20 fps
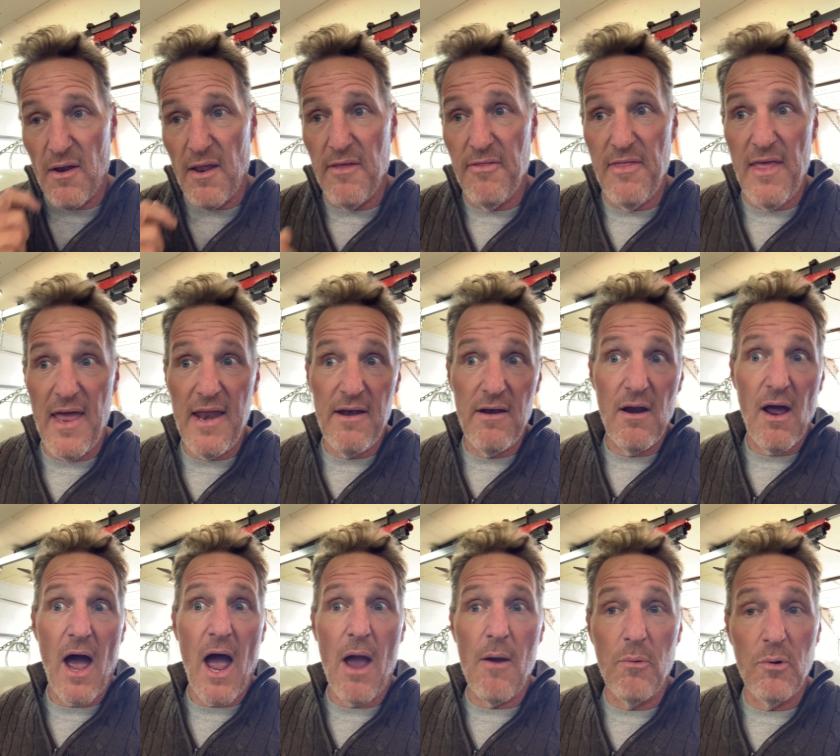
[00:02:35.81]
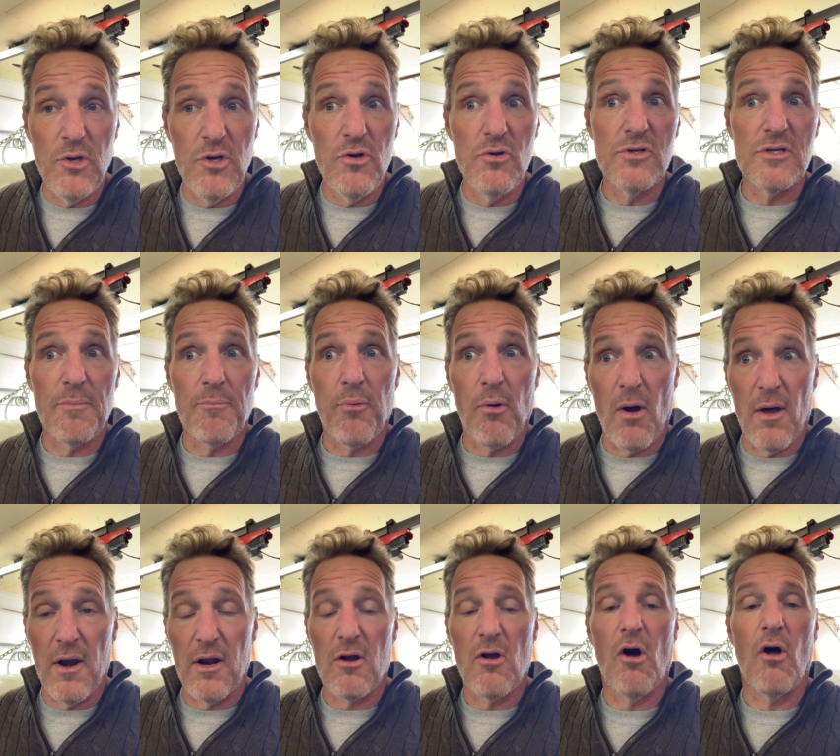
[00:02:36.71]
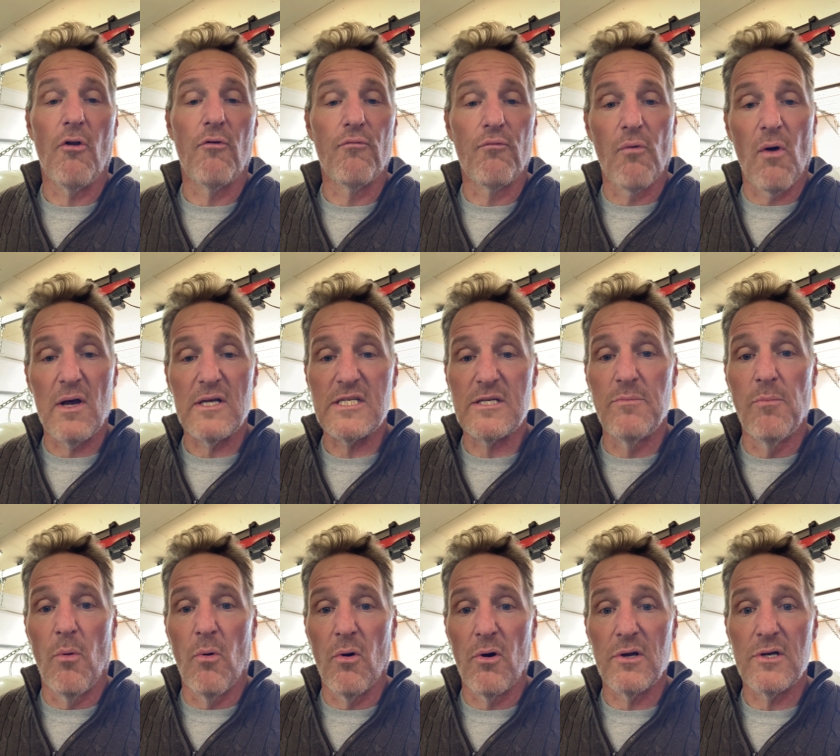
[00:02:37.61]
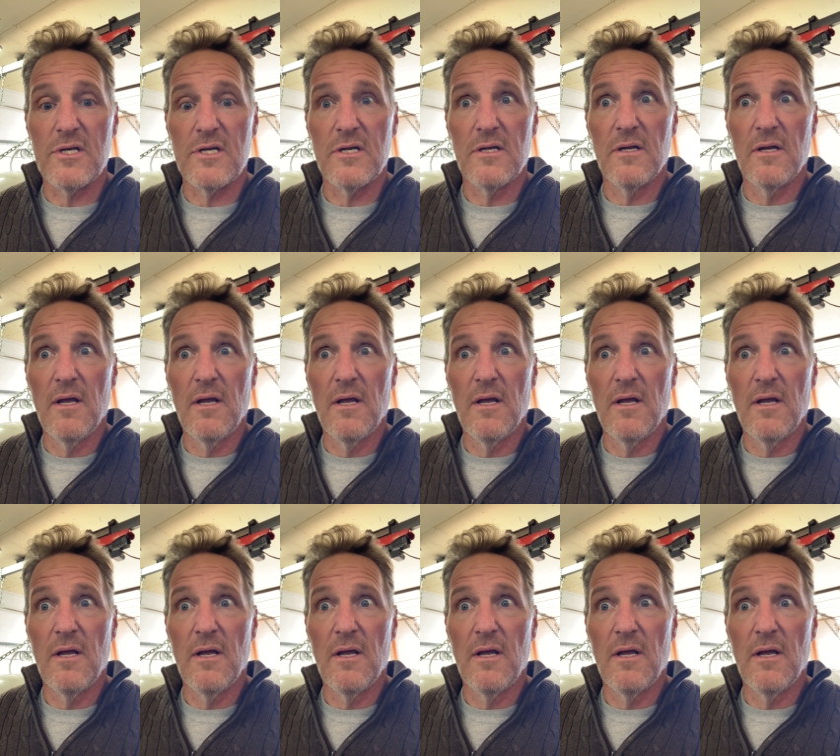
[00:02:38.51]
And then I would use a product called Rust Mort